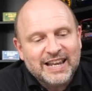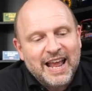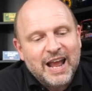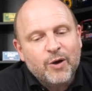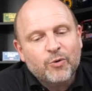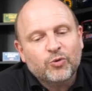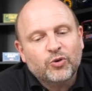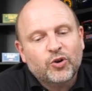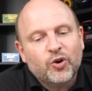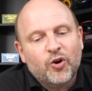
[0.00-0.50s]

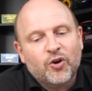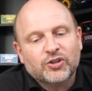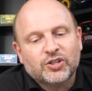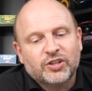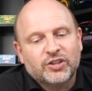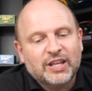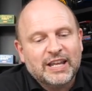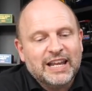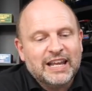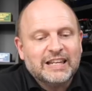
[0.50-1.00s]
now got
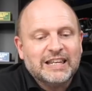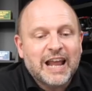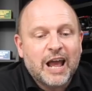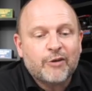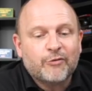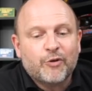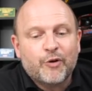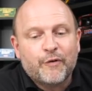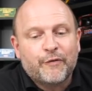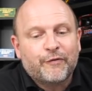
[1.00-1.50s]
the
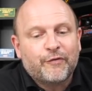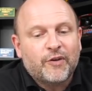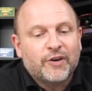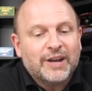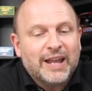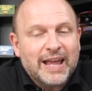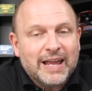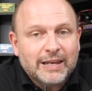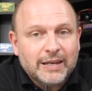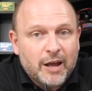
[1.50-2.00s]
narrow
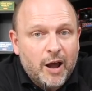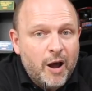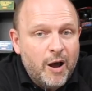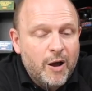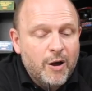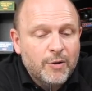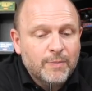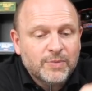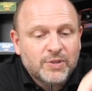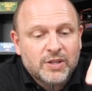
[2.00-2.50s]
front end
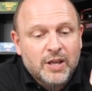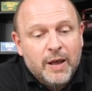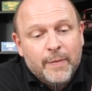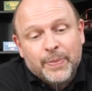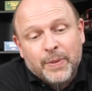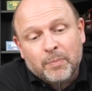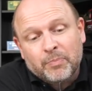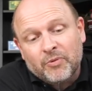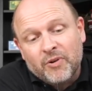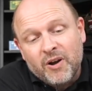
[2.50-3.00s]
arms,
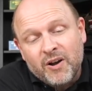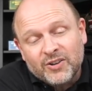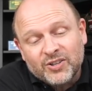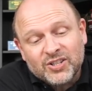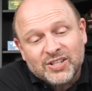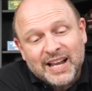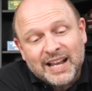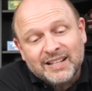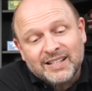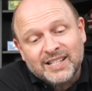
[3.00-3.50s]
the brass
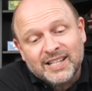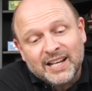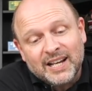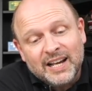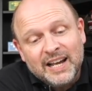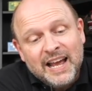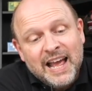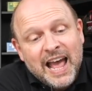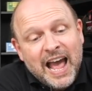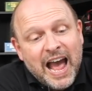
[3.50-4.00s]

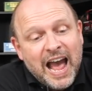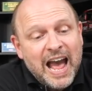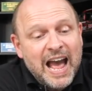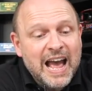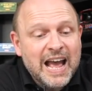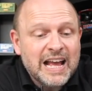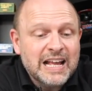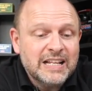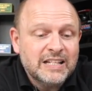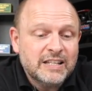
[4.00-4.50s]
centre,
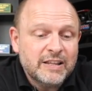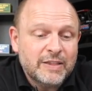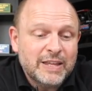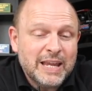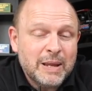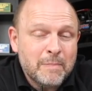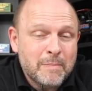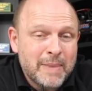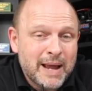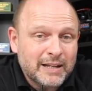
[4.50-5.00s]
and
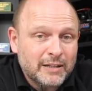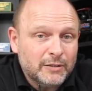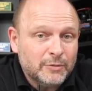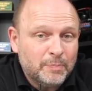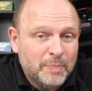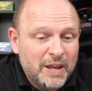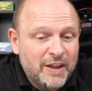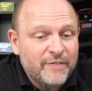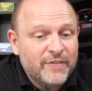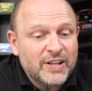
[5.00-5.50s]
the metal
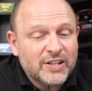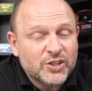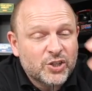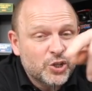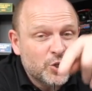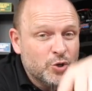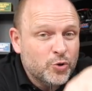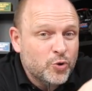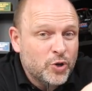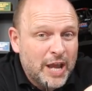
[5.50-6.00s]
pivots
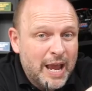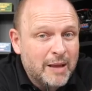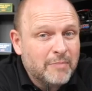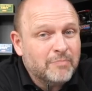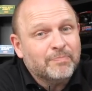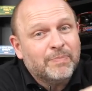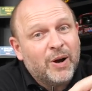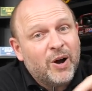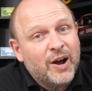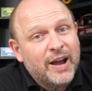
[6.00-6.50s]
that you
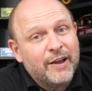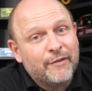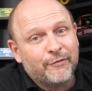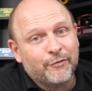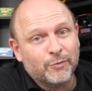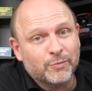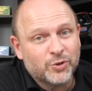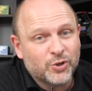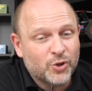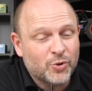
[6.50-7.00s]
can buy
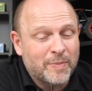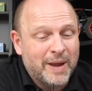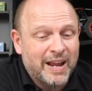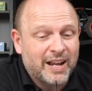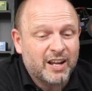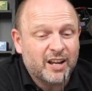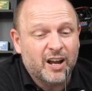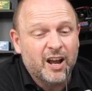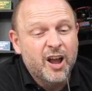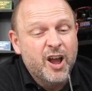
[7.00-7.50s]
from
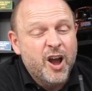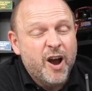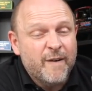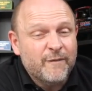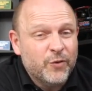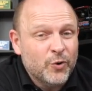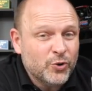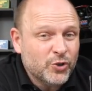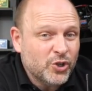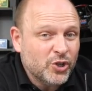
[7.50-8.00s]
Schumacher.
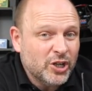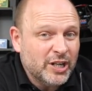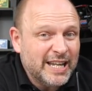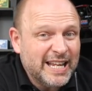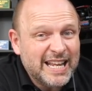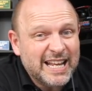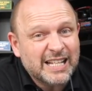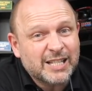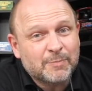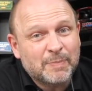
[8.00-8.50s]

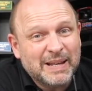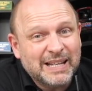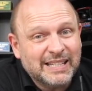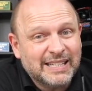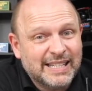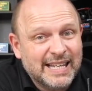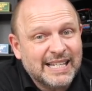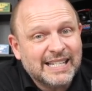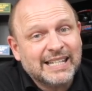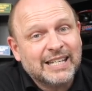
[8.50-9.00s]
Unfortunately, it's
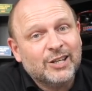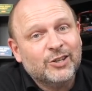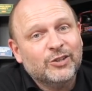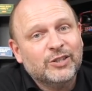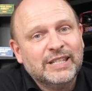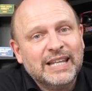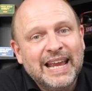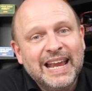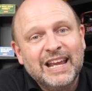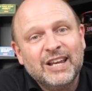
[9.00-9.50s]
been
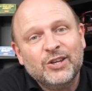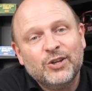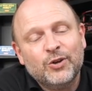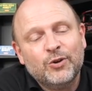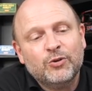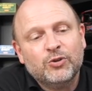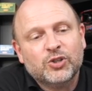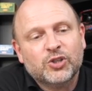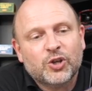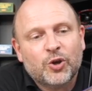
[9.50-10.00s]

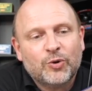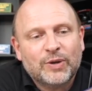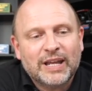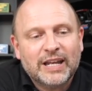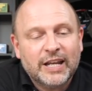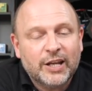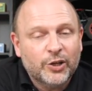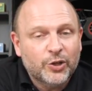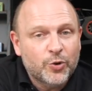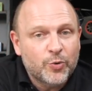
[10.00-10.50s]
discontinued, so
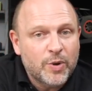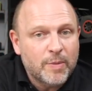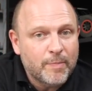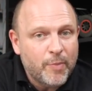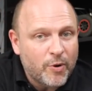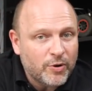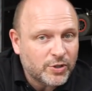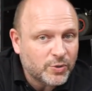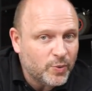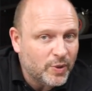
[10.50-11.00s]
getting a new
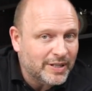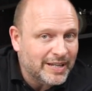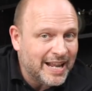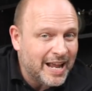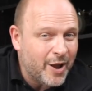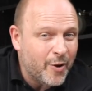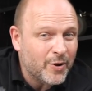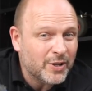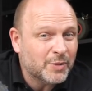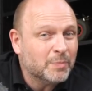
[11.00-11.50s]
in-box one
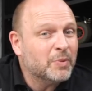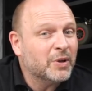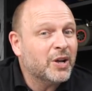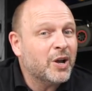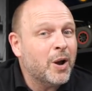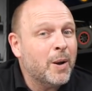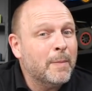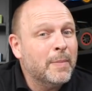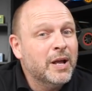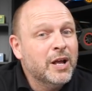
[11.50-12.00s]
now has
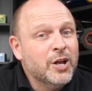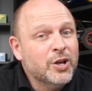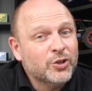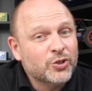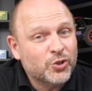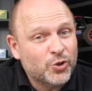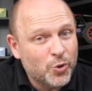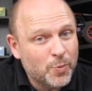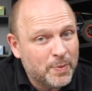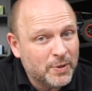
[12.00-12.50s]
become
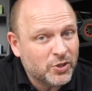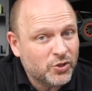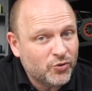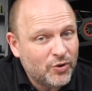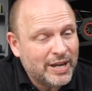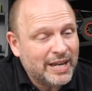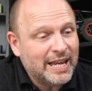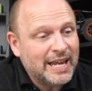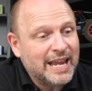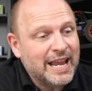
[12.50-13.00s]
super
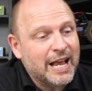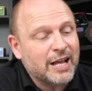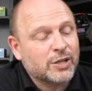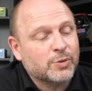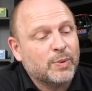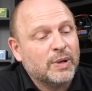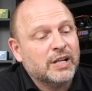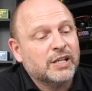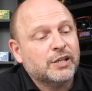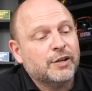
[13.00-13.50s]
tricky, as
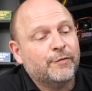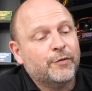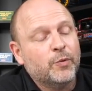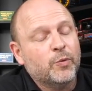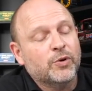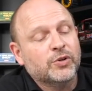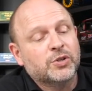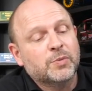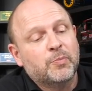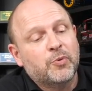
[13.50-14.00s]
well as if you
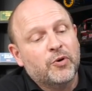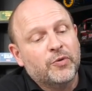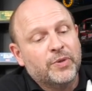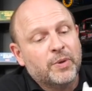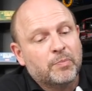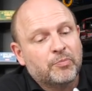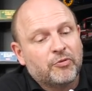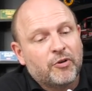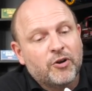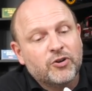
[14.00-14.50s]
want to put
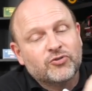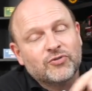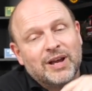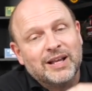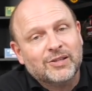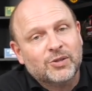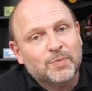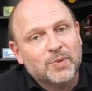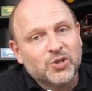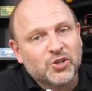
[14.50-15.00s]
the Pro
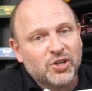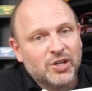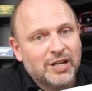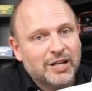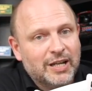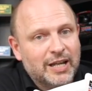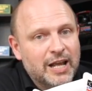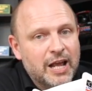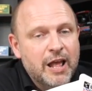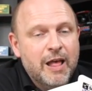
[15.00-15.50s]
transmission
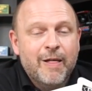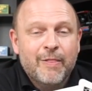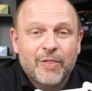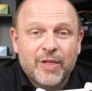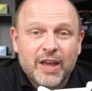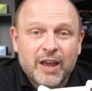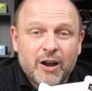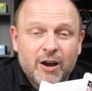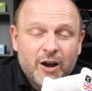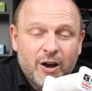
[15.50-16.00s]
in it,
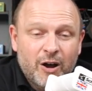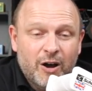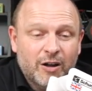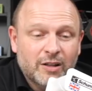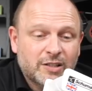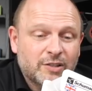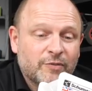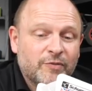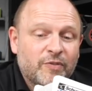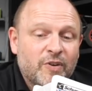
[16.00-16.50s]
they are
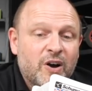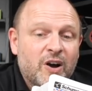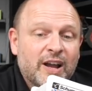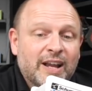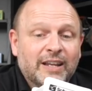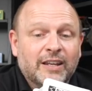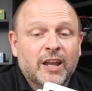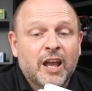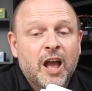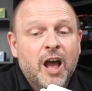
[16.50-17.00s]
hard to
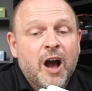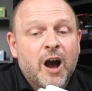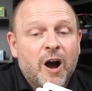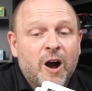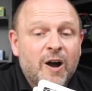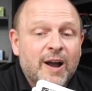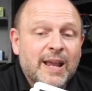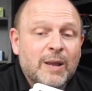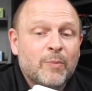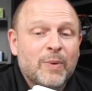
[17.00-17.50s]
find.
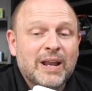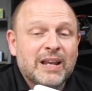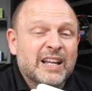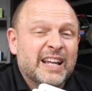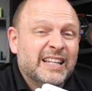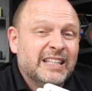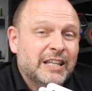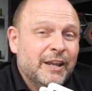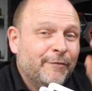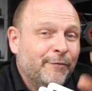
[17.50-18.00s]
I went
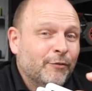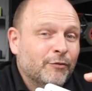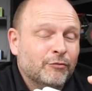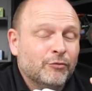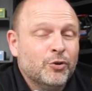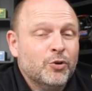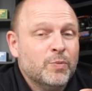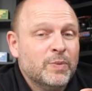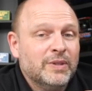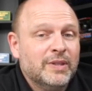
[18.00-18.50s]
a different
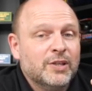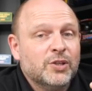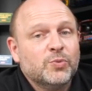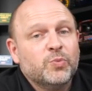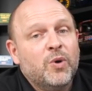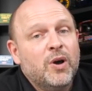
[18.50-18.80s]
route with this